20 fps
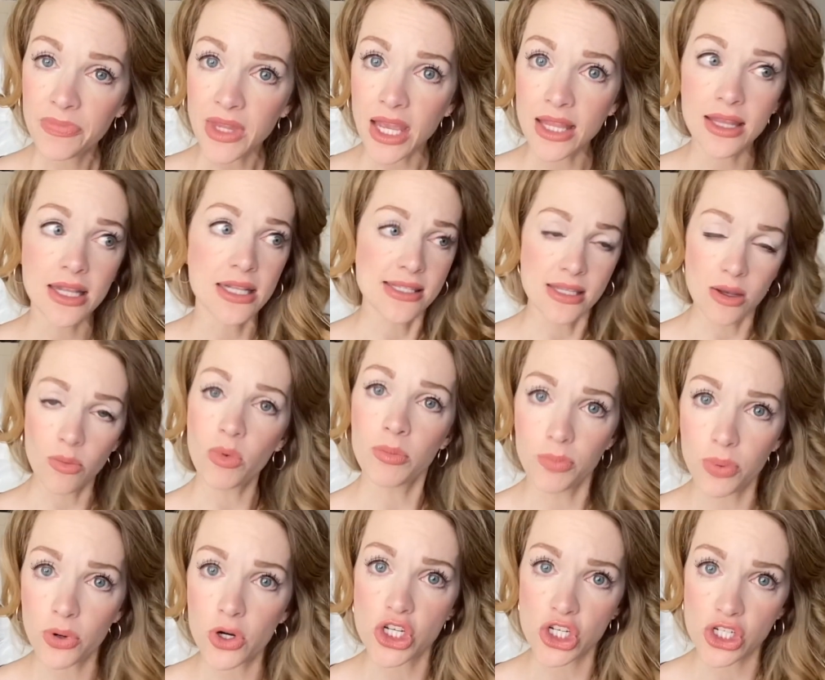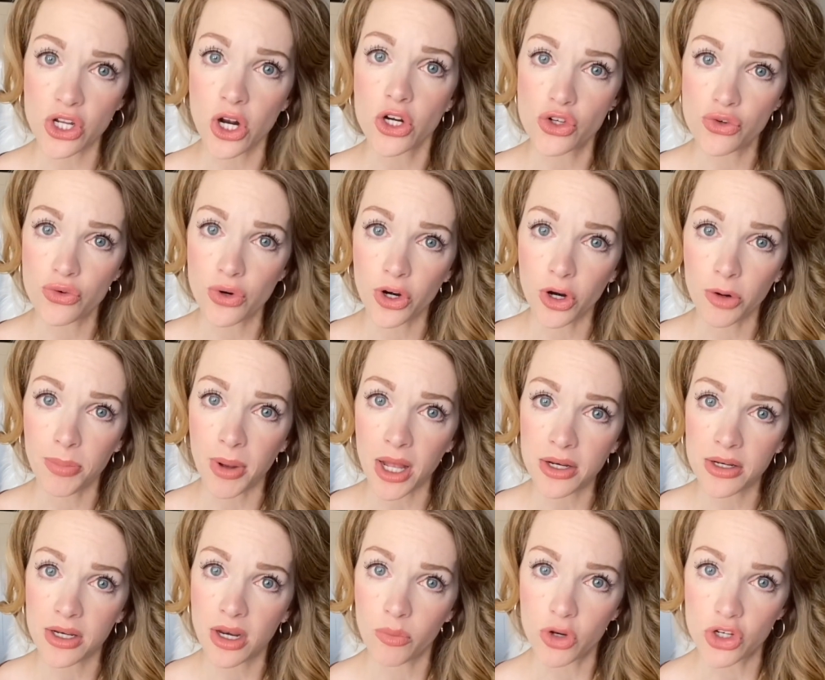and then someone pushes our trigger
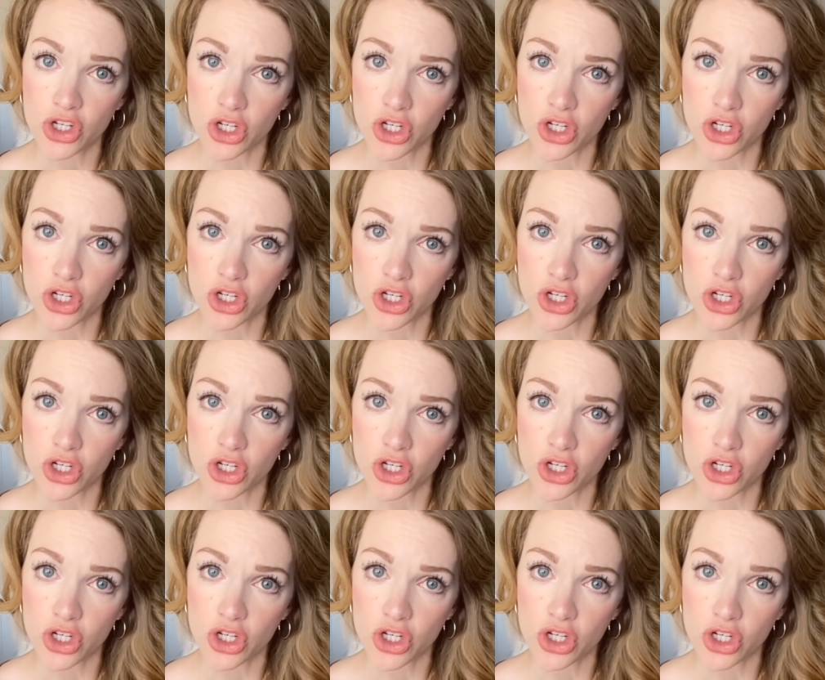button and we